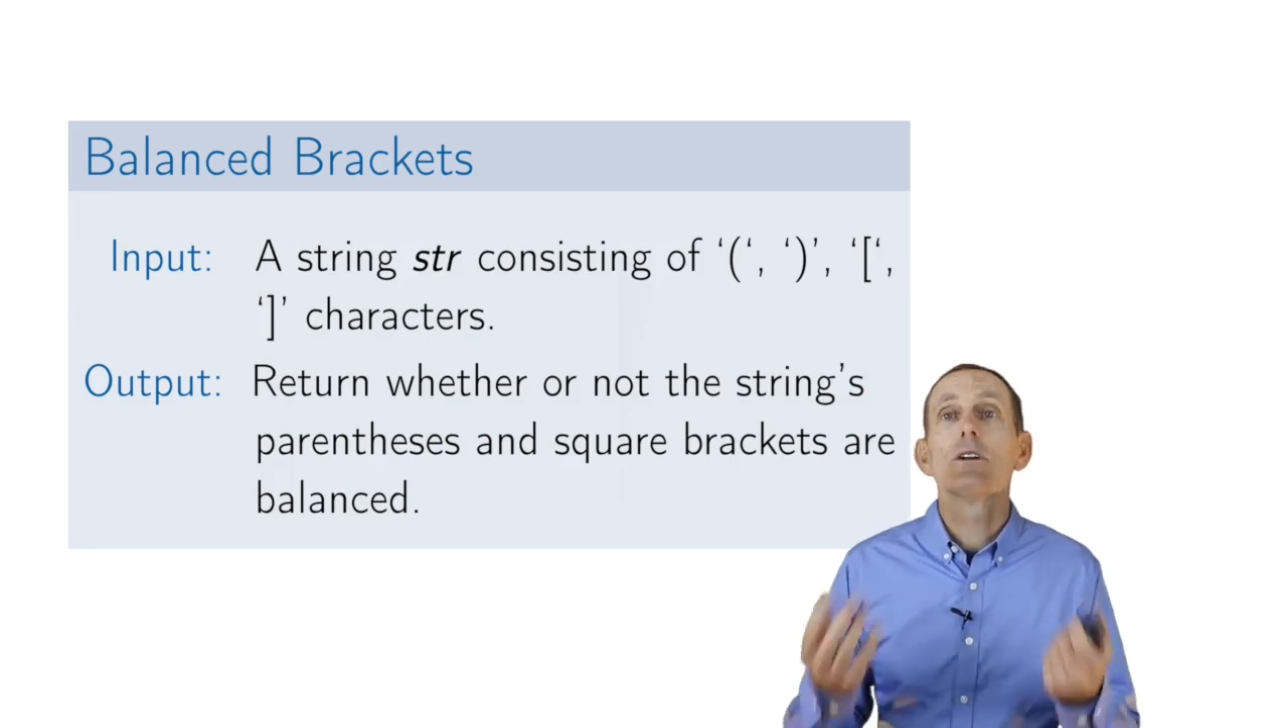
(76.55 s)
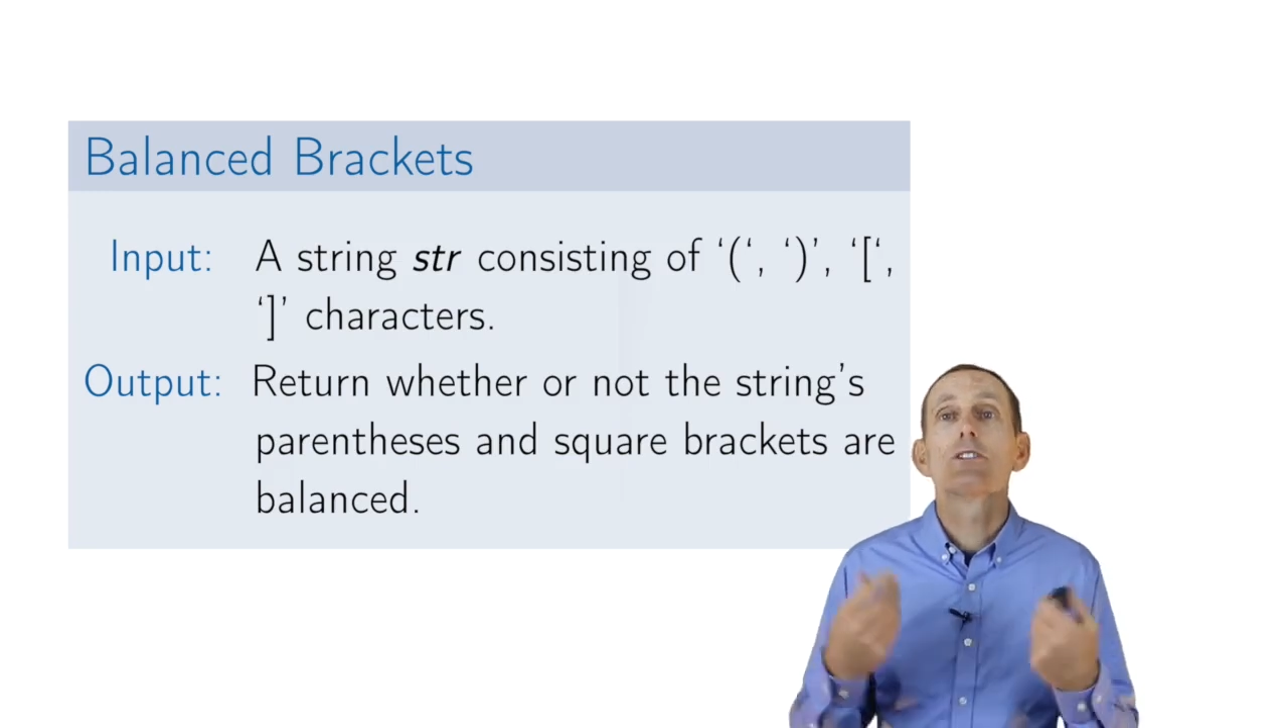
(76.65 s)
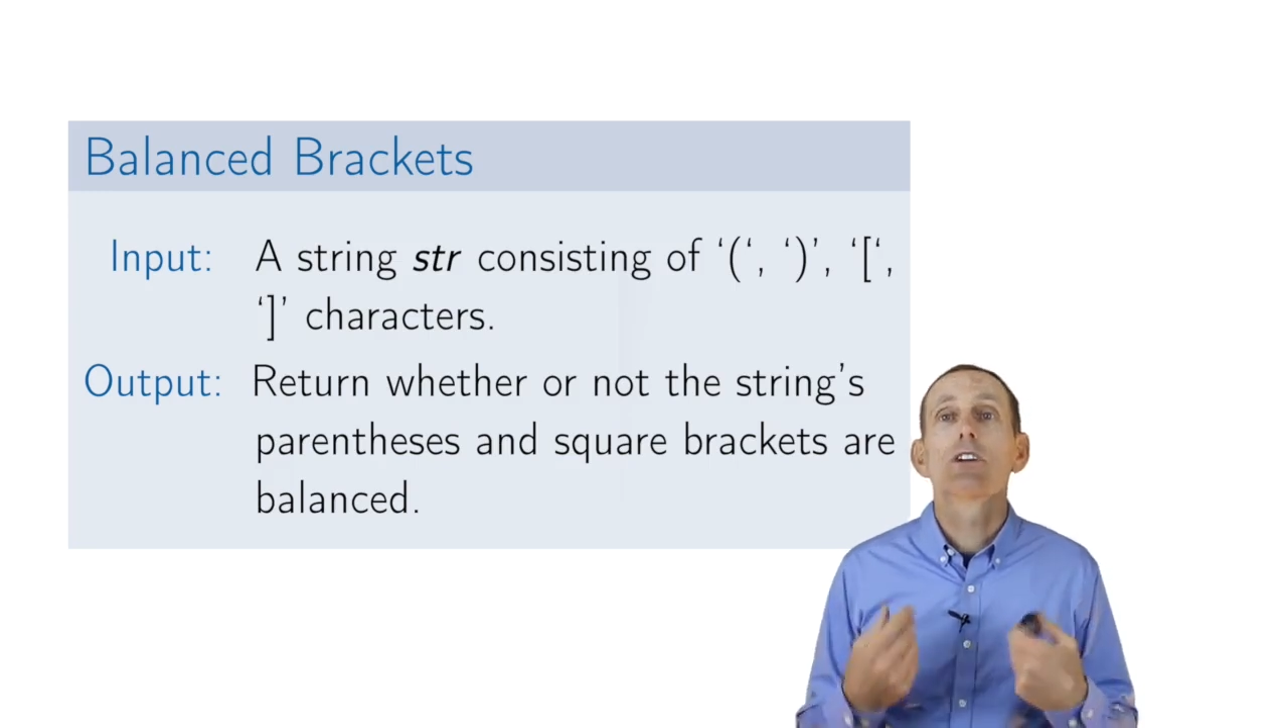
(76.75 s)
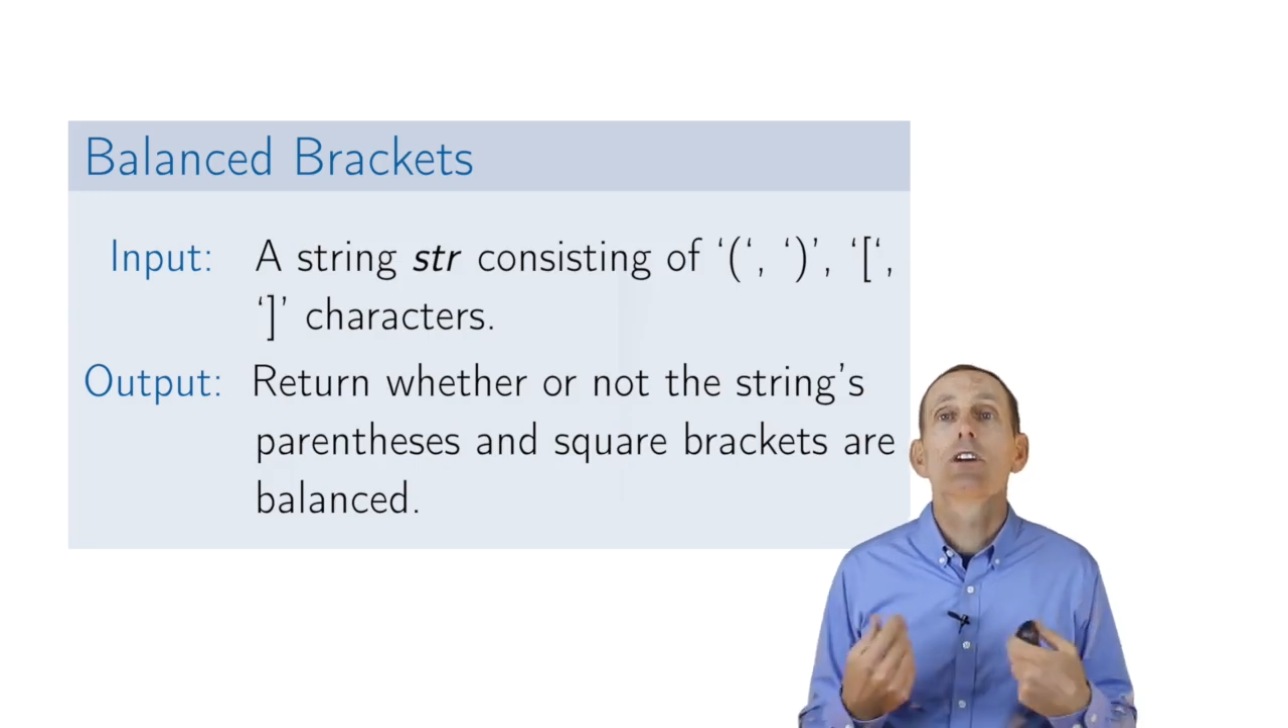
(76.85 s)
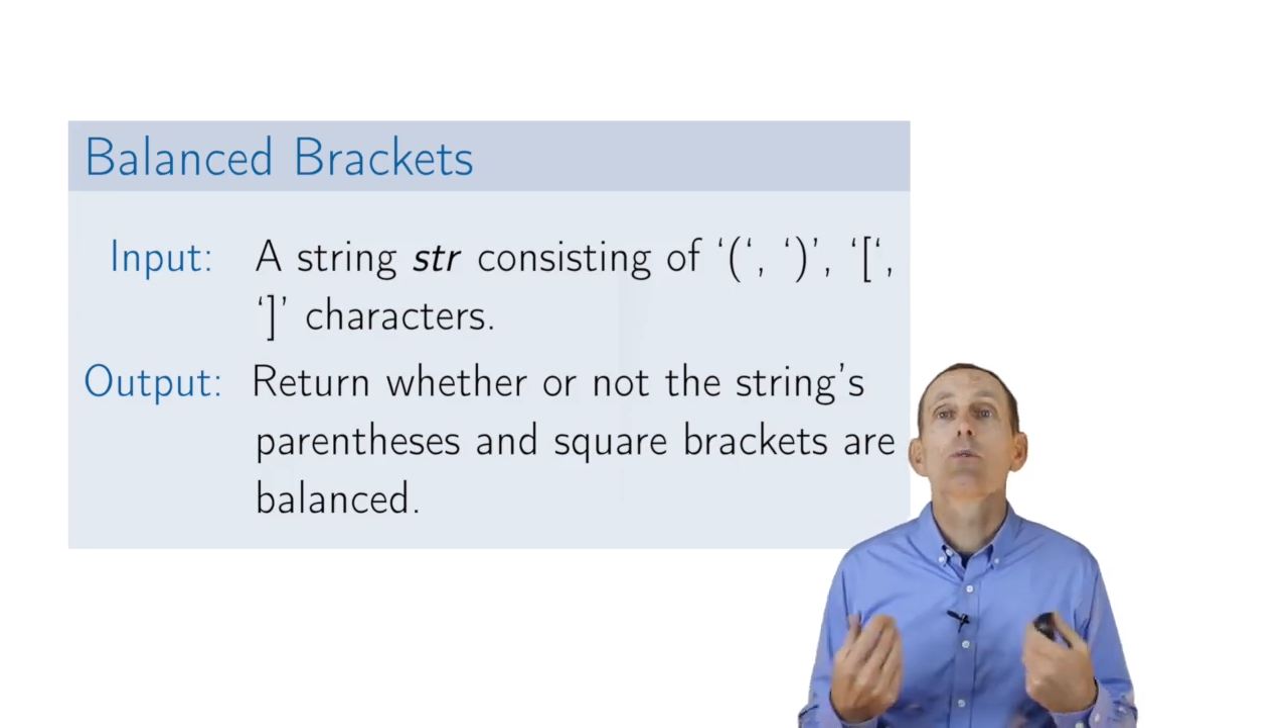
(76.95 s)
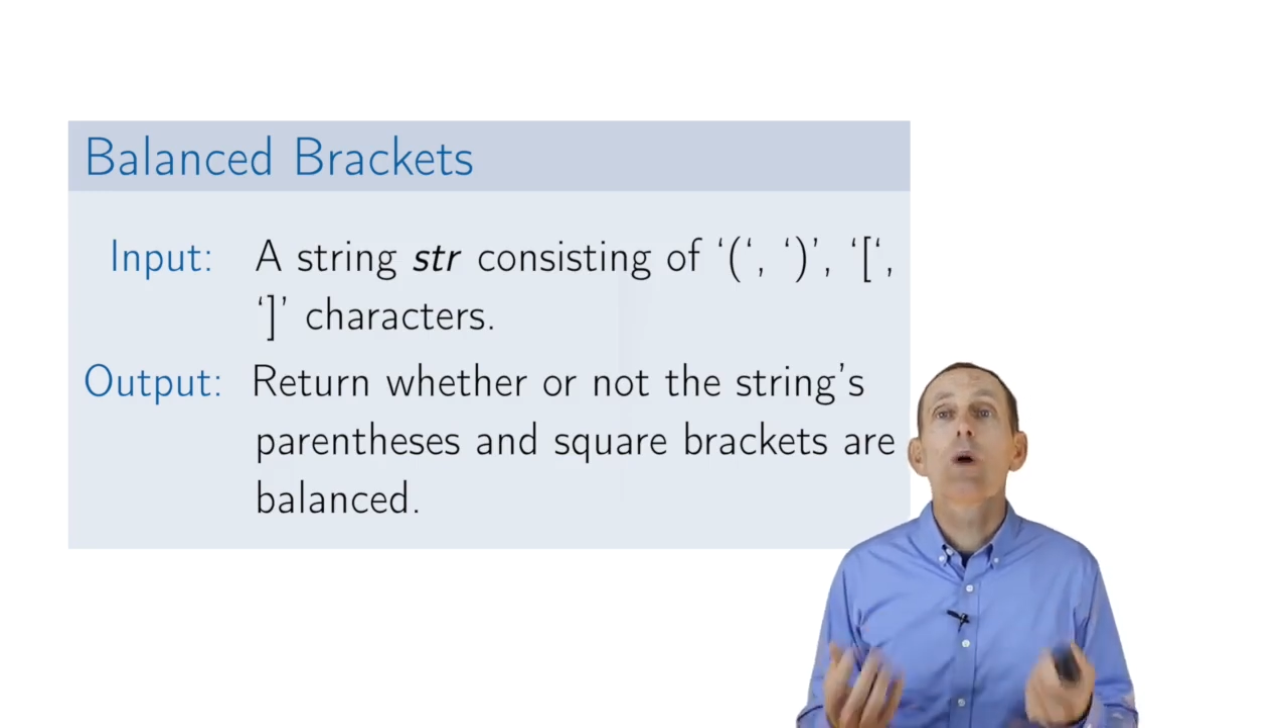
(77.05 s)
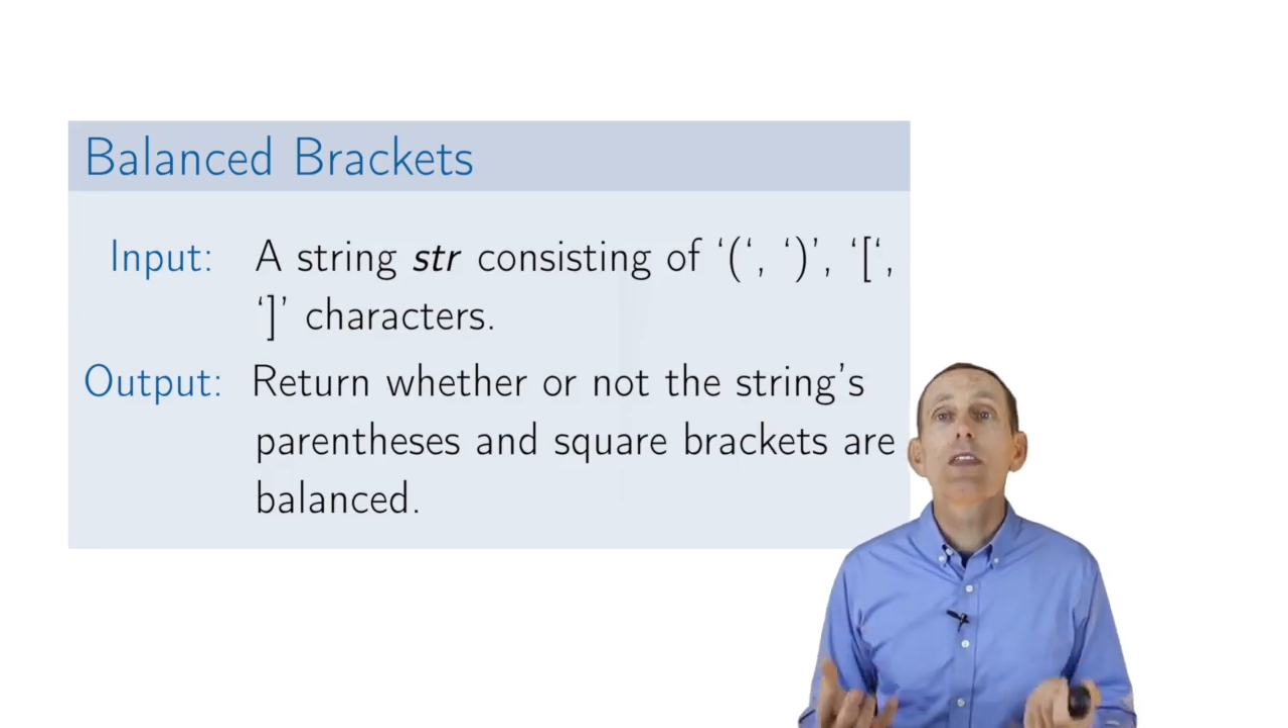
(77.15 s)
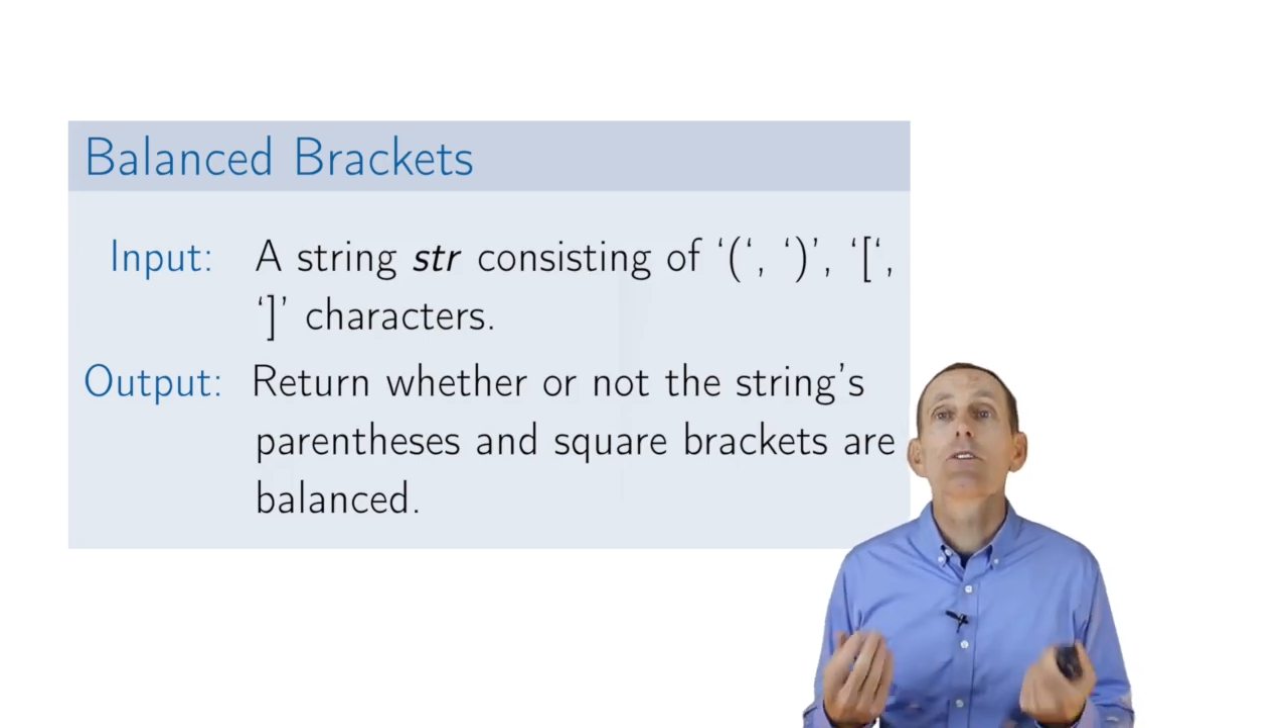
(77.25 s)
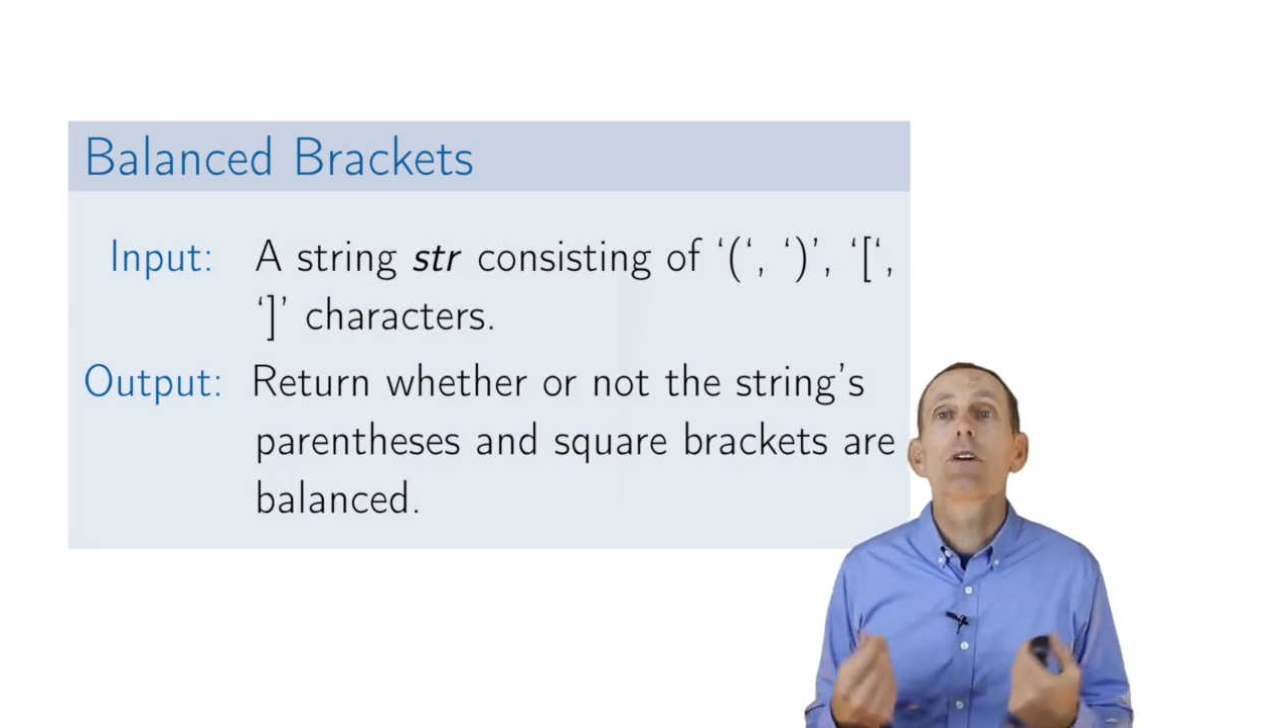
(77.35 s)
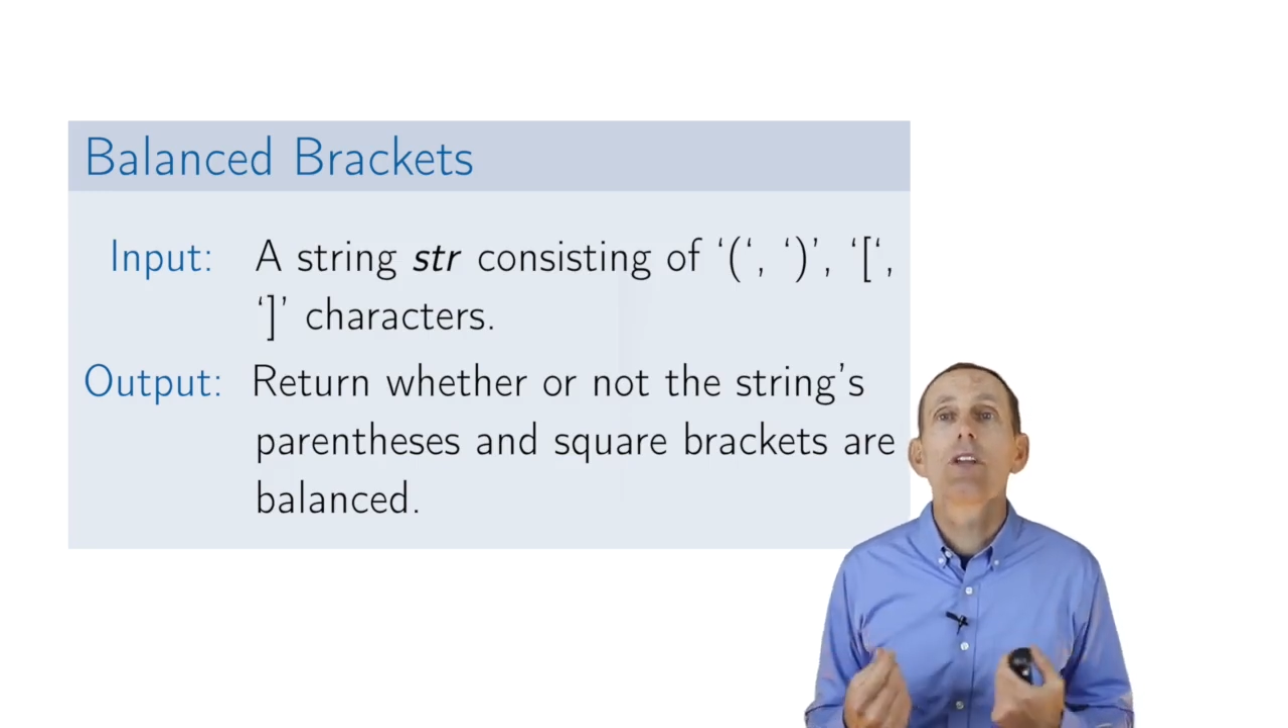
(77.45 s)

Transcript: return whether